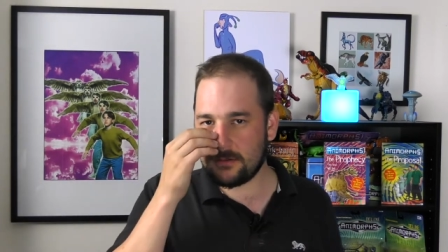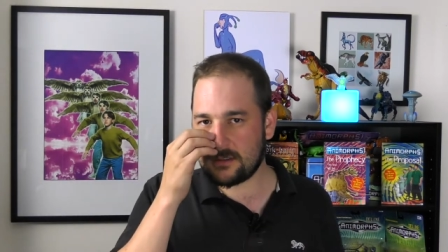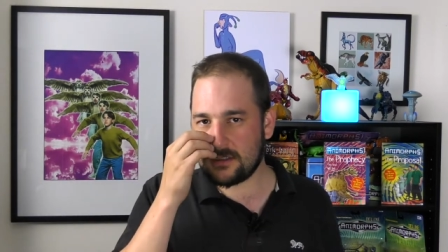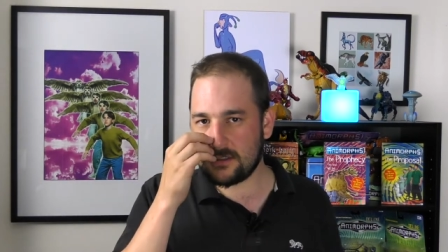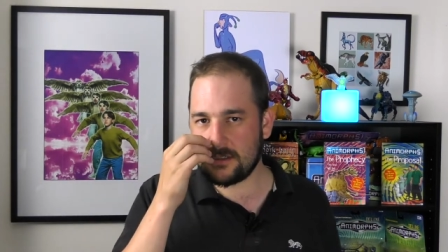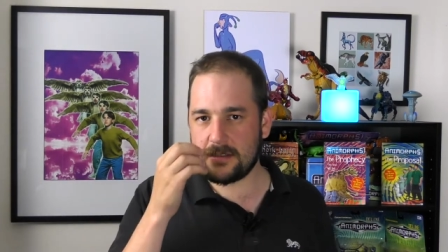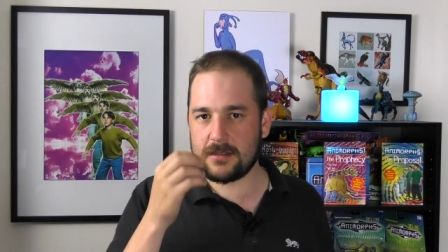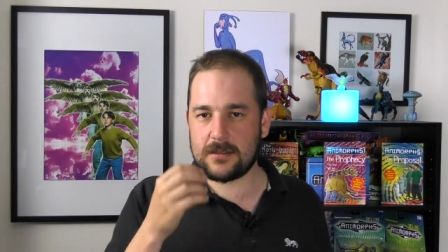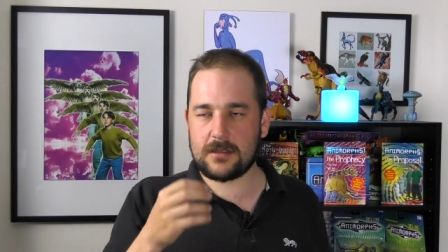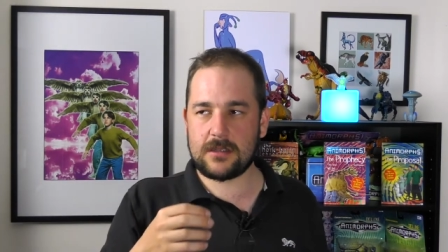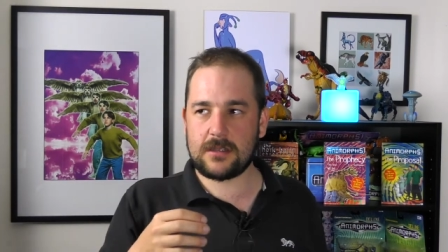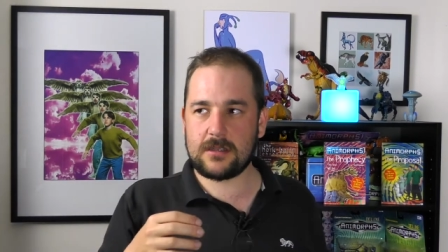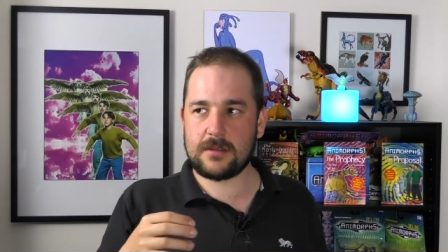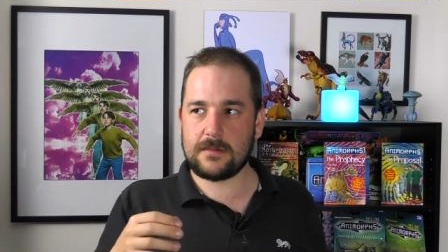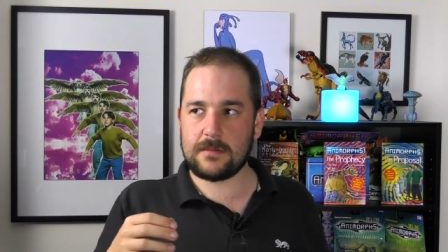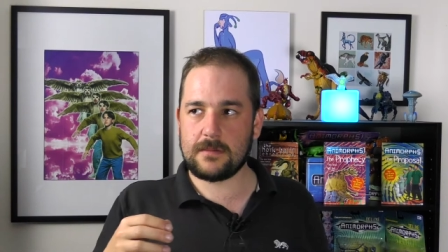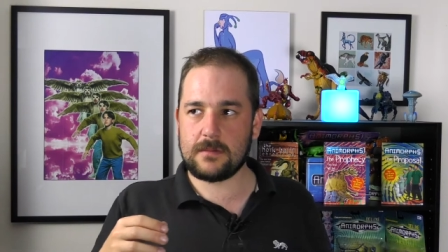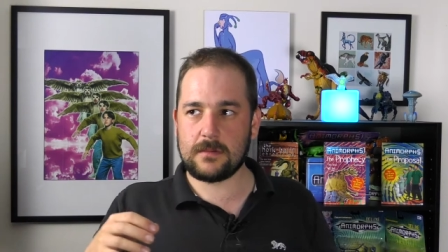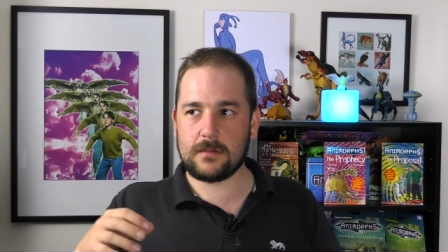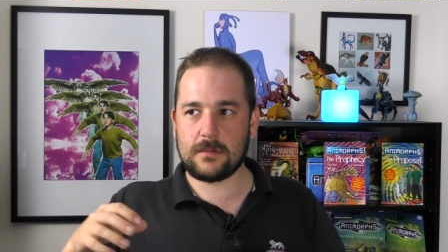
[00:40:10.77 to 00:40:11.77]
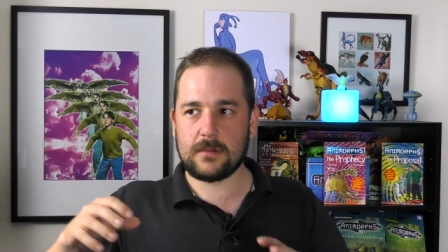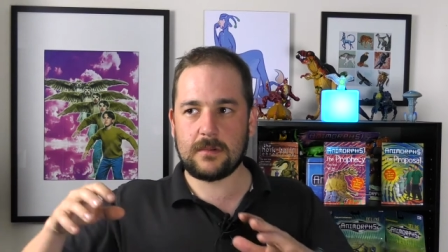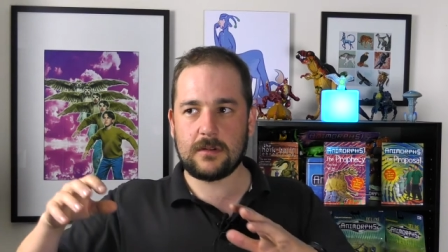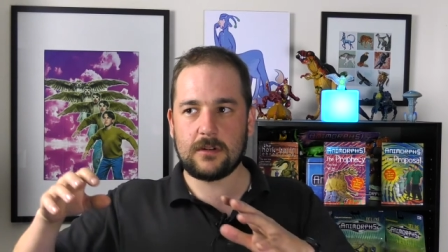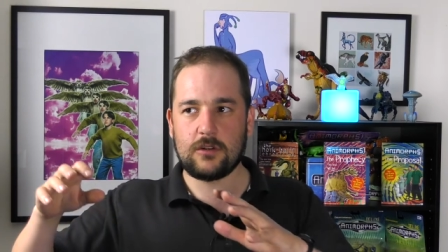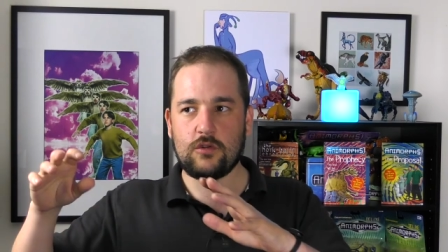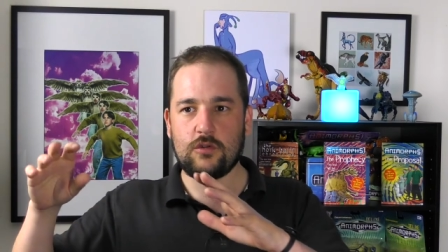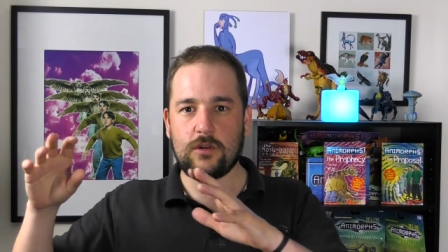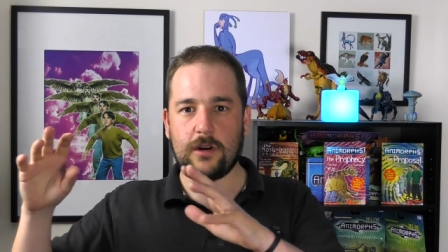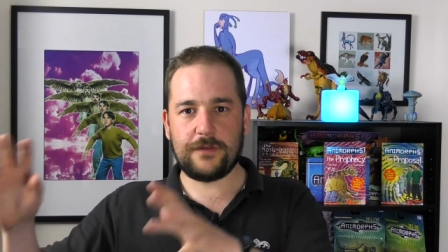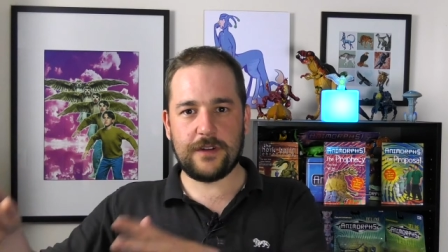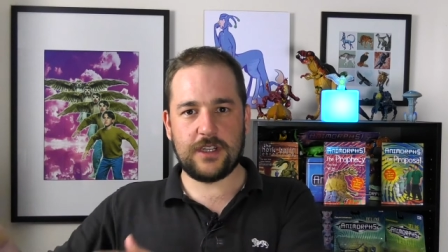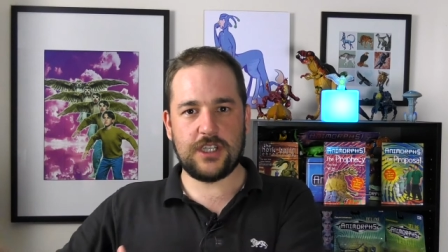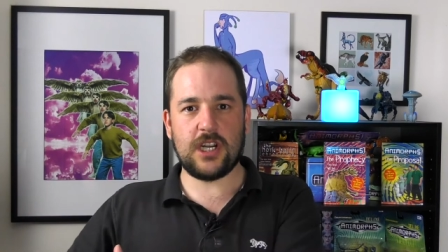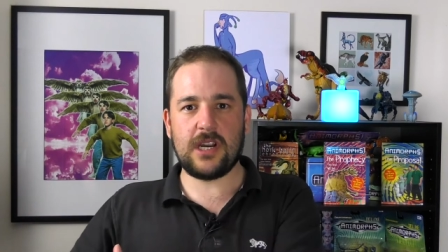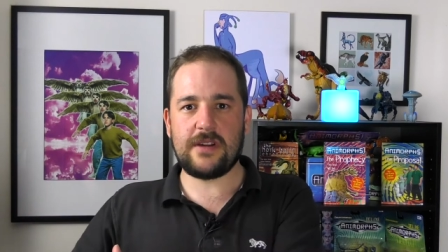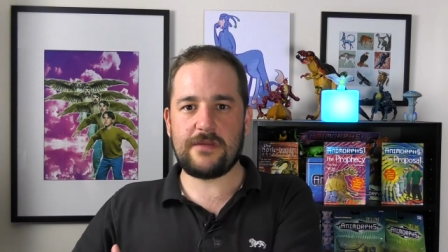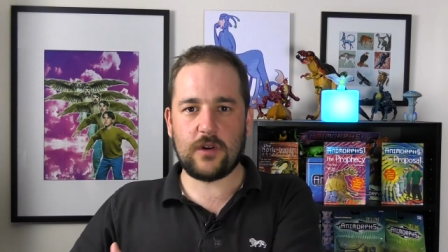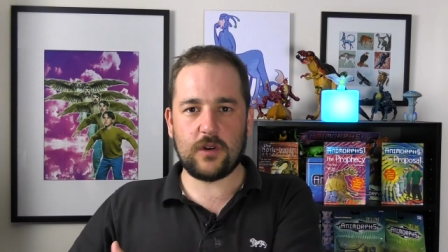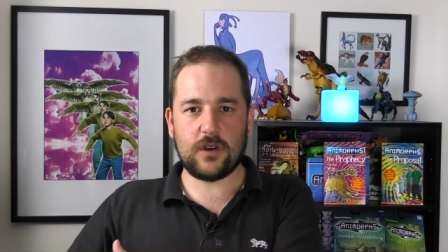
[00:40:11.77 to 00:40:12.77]
Does
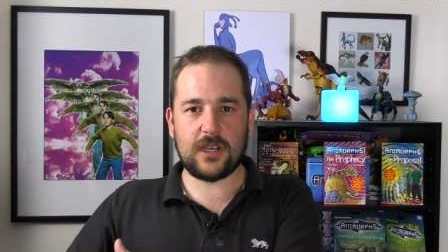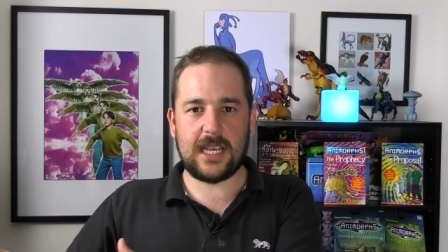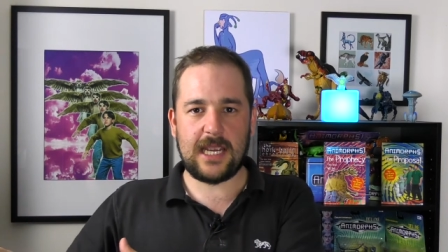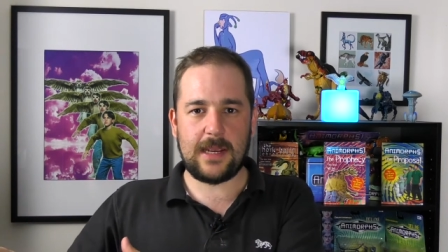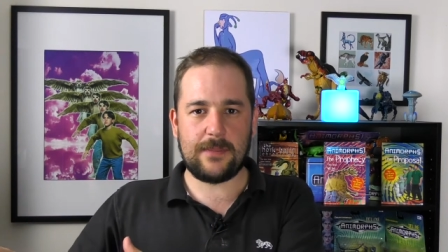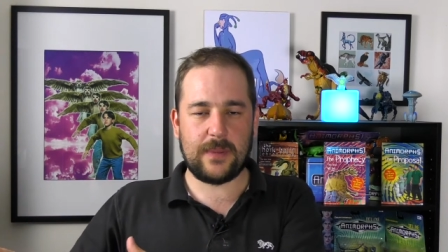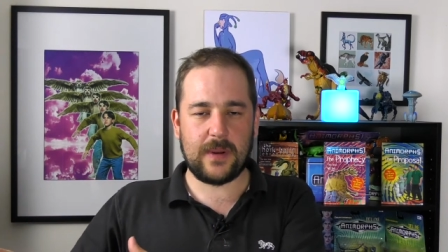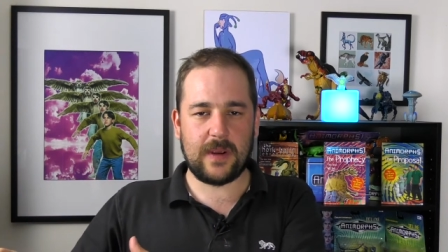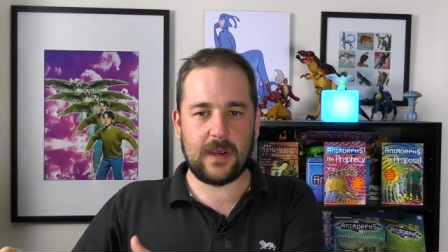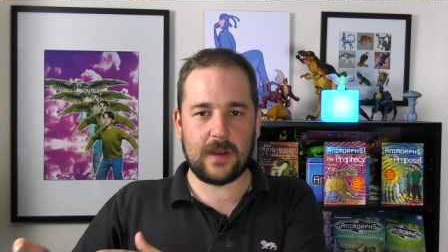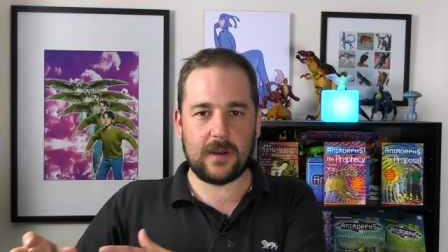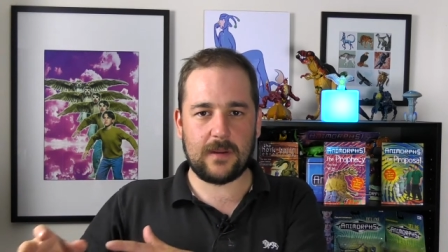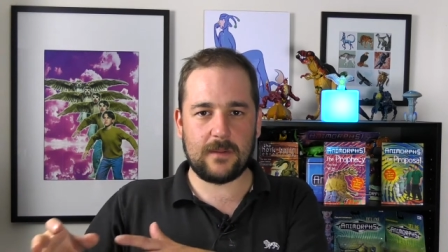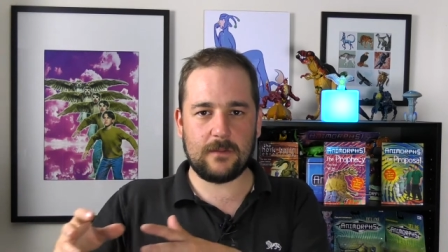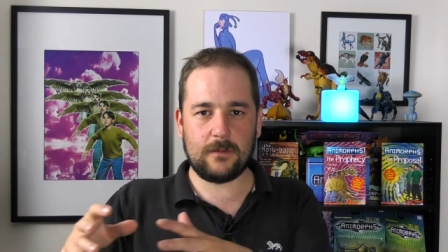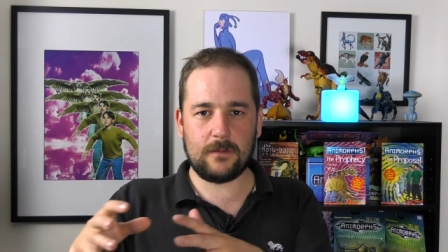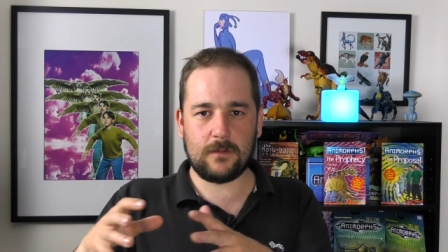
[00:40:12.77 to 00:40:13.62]
Quafijinivon keep it?